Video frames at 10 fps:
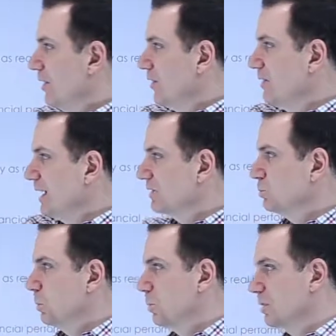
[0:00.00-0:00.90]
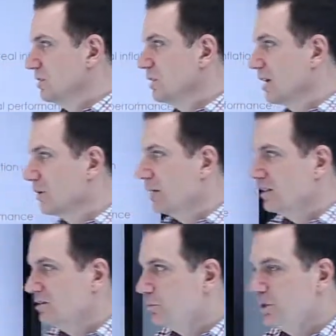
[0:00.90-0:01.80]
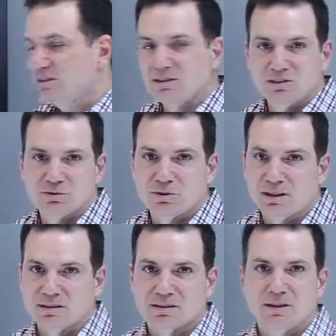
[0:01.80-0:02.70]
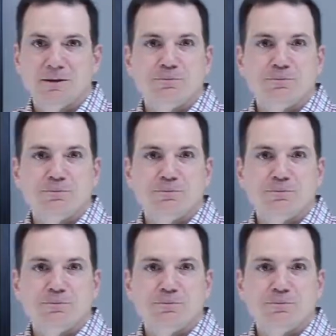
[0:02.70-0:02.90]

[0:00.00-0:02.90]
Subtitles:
The next one we're going to talk about is business risk.